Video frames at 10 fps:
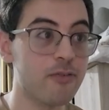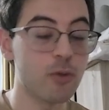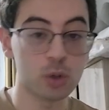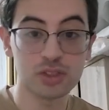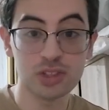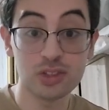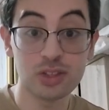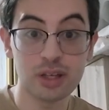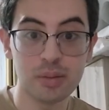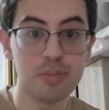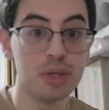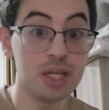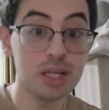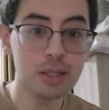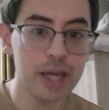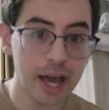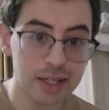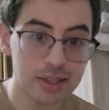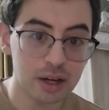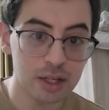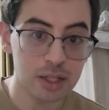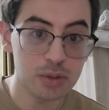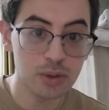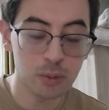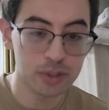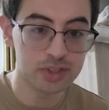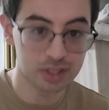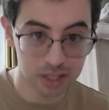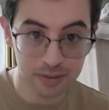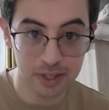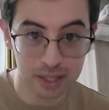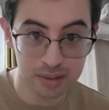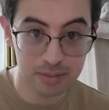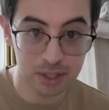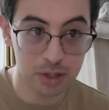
forces immediately acting on you with significant,